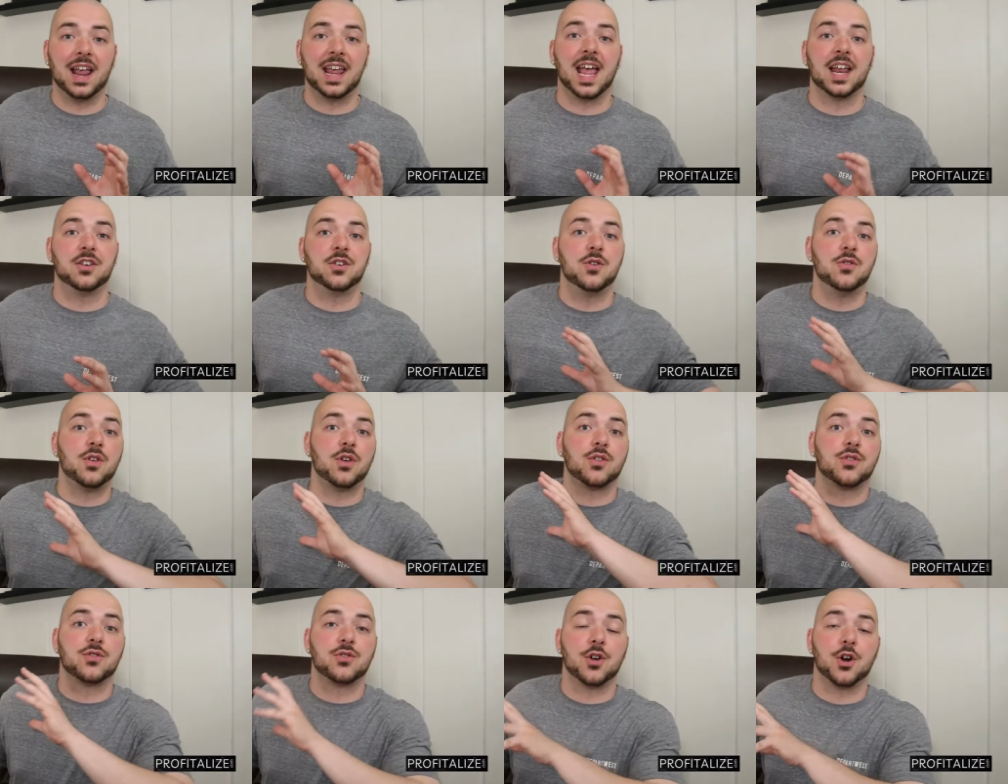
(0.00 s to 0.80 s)
I get to
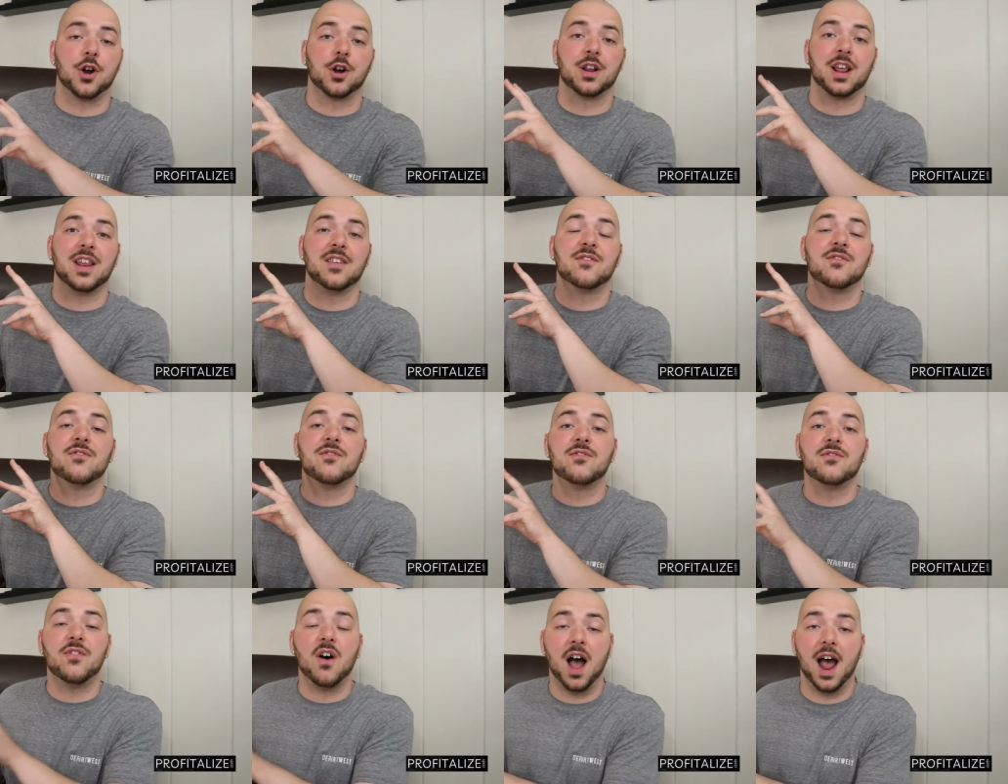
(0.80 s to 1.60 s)
the third and
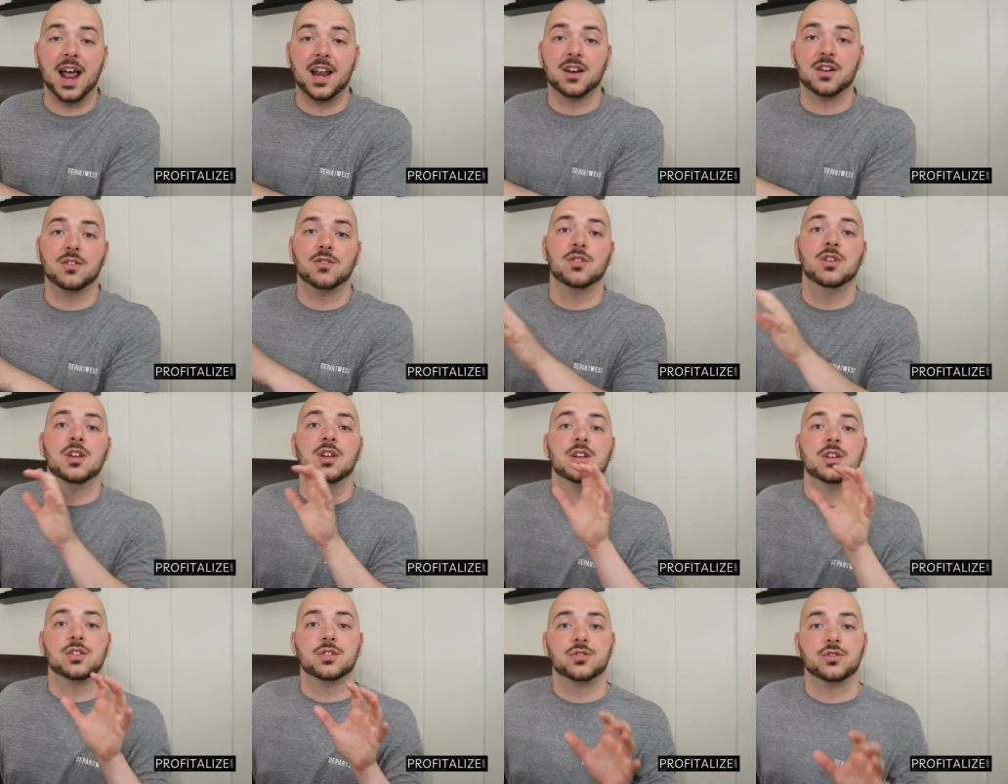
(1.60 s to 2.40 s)
final
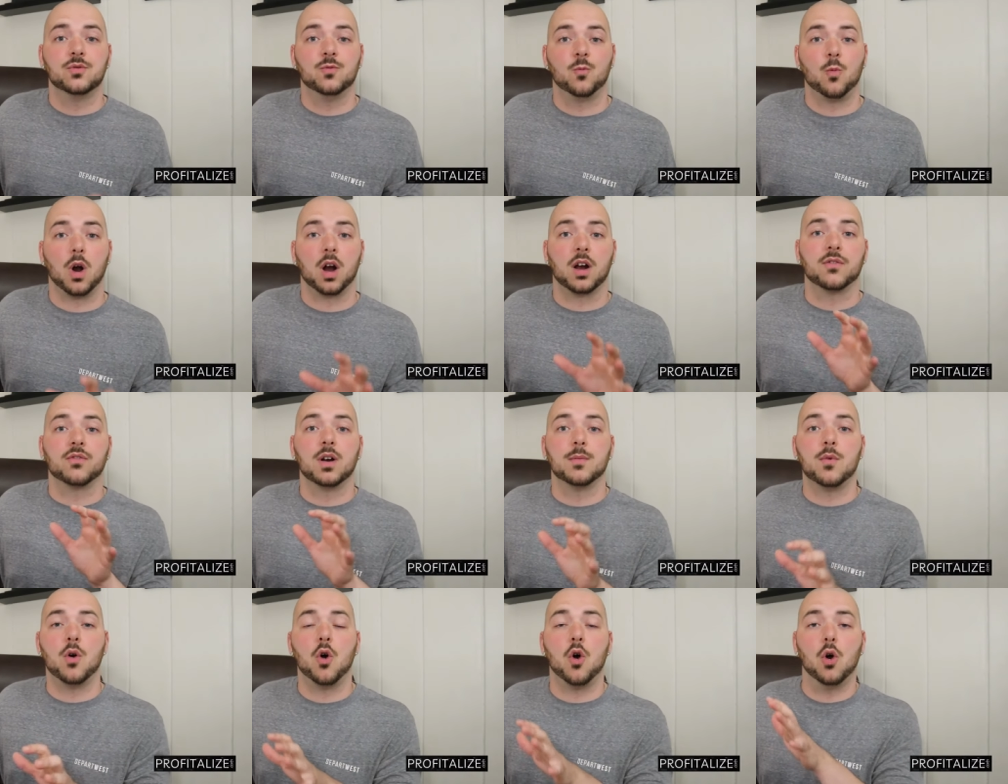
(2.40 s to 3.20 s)
work
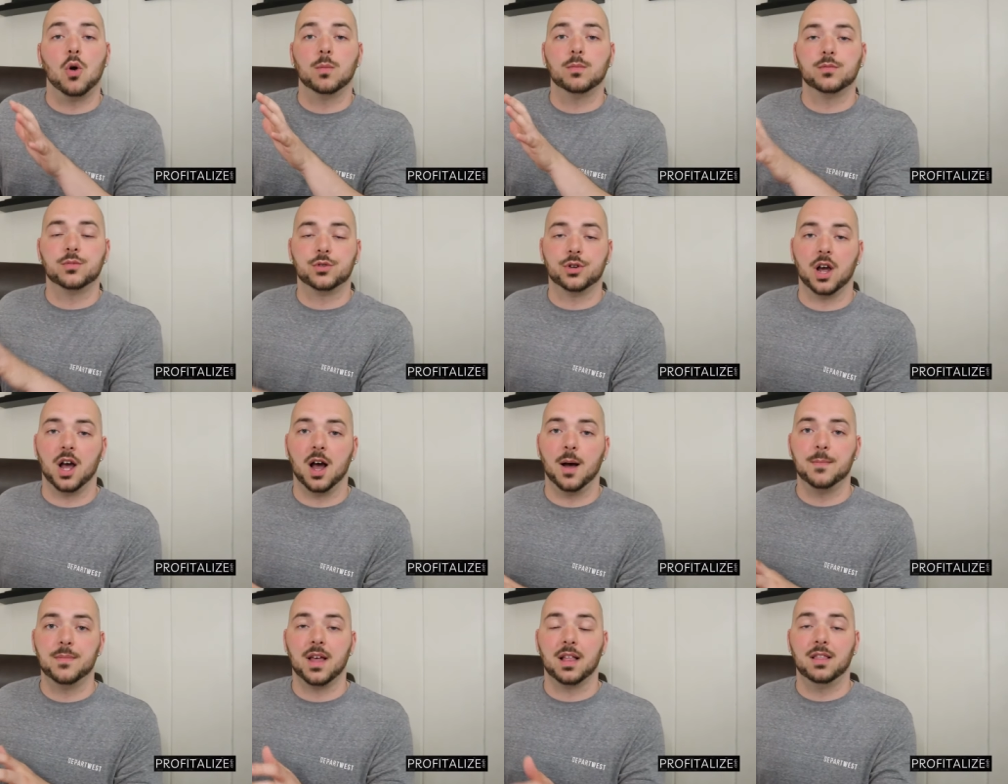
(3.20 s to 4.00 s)
from home
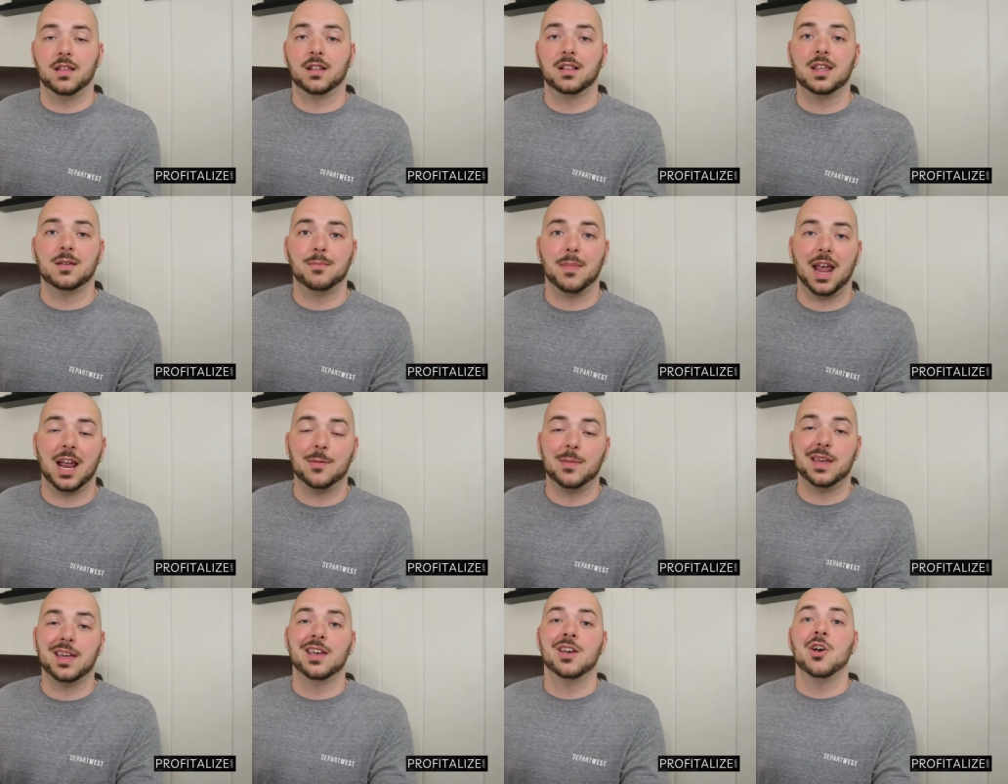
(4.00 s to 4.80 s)
job that literally
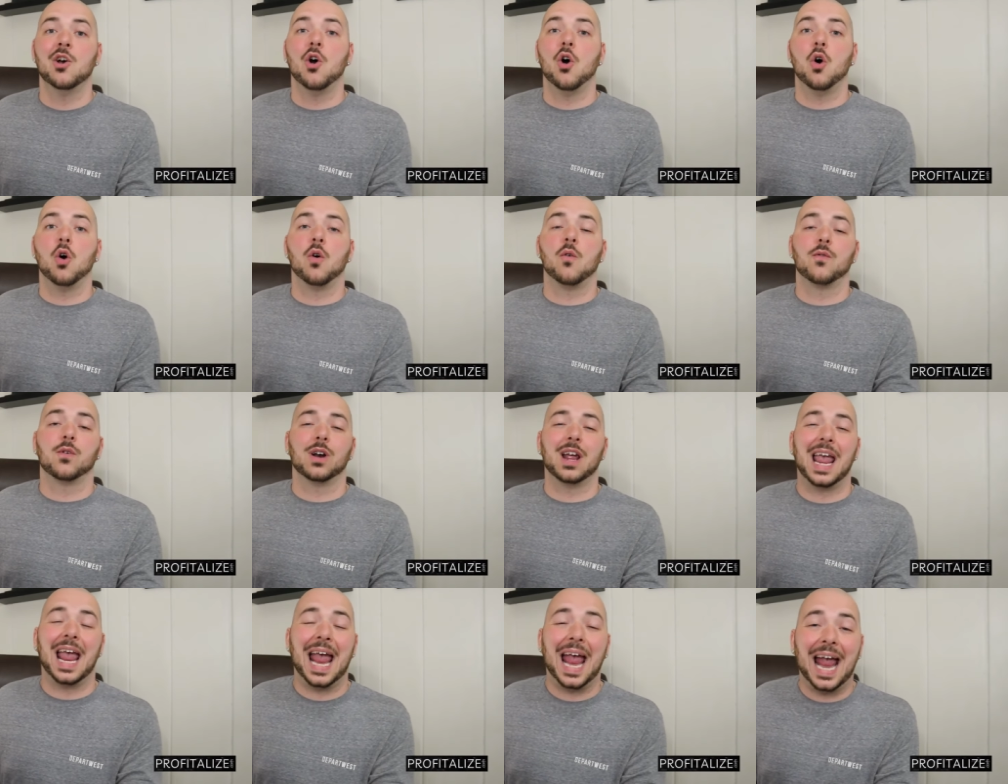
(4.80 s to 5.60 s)
made me
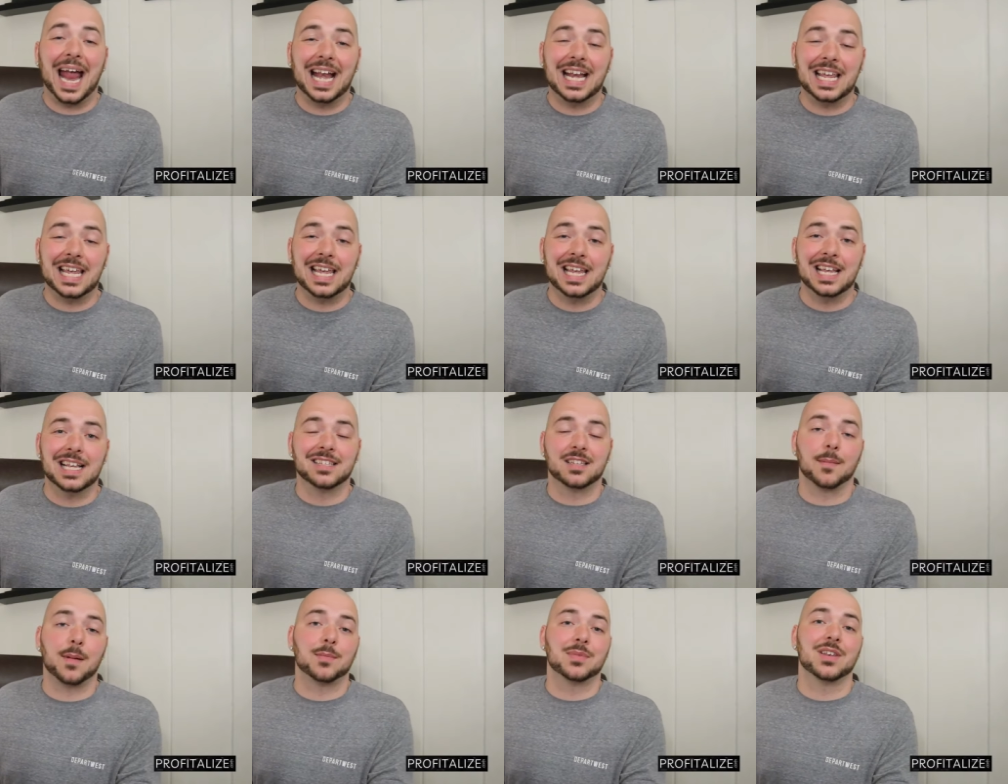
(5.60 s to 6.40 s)
over eighty
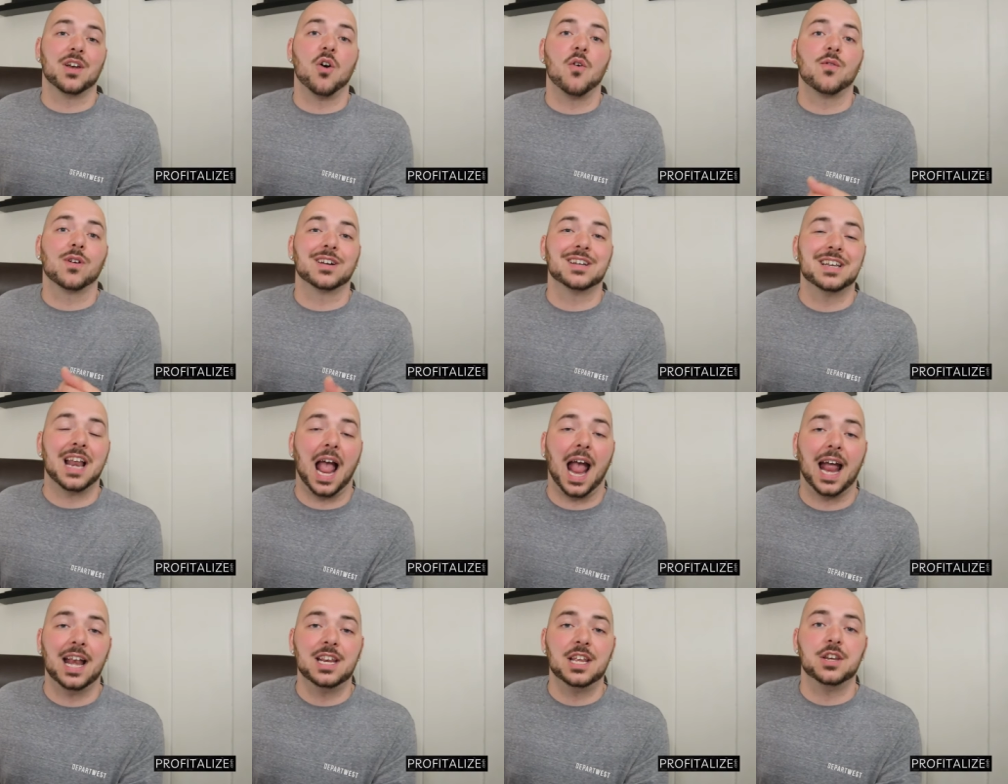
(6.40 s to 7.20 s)
and sometimes over
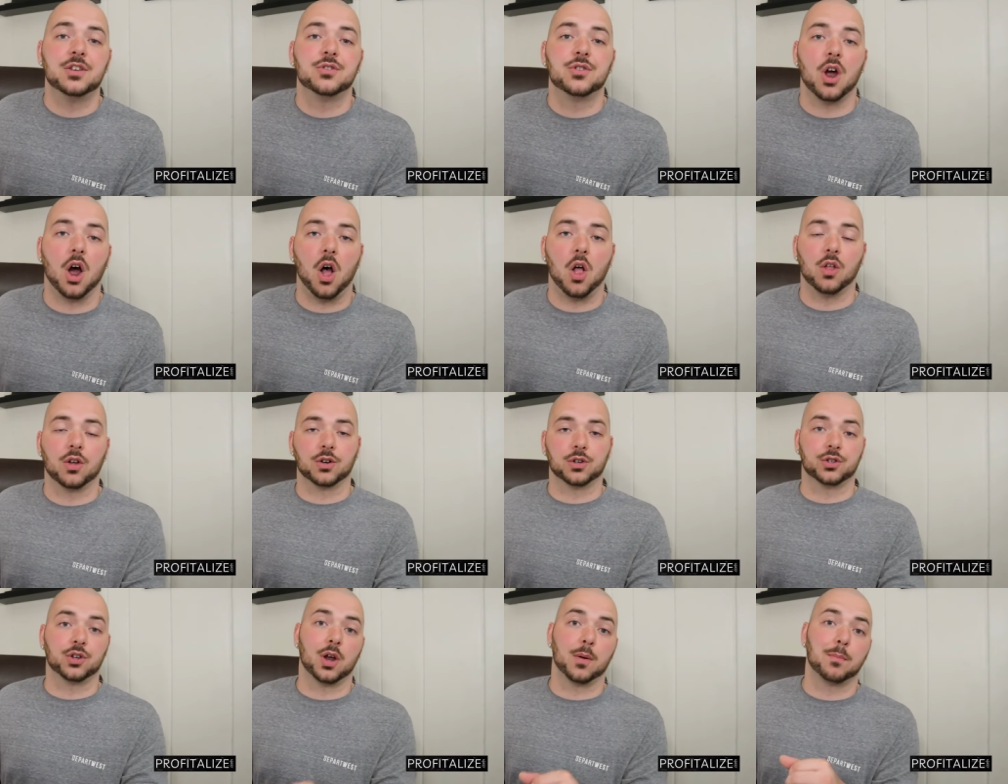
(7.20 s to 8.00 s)
ninety
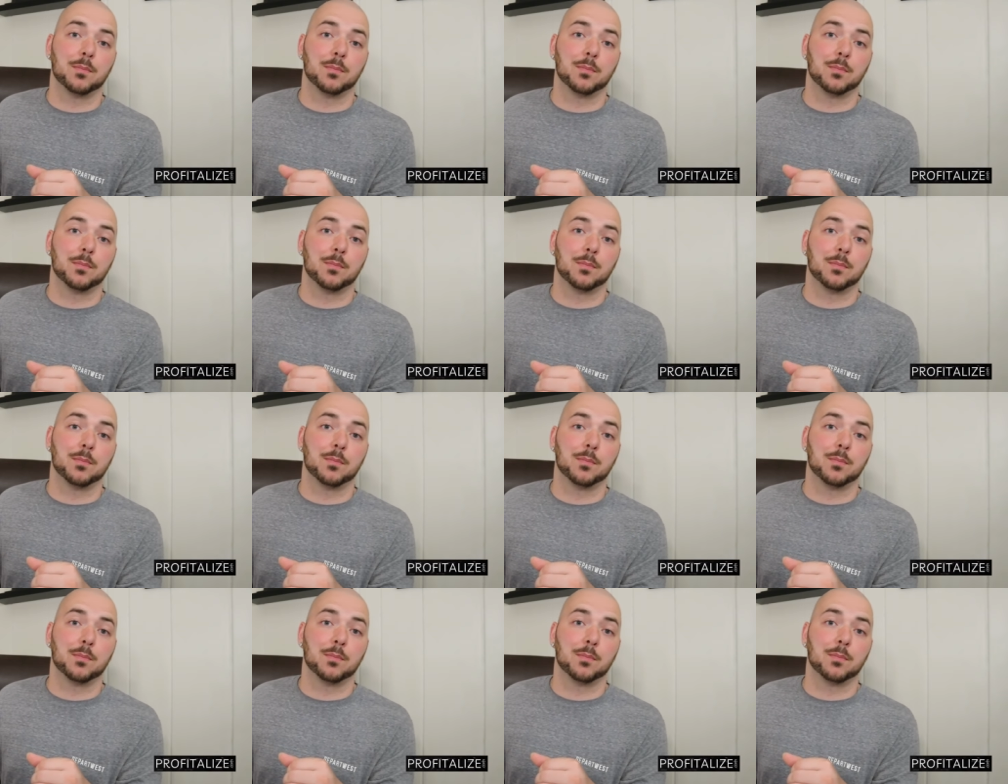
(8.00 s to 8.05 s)
dollars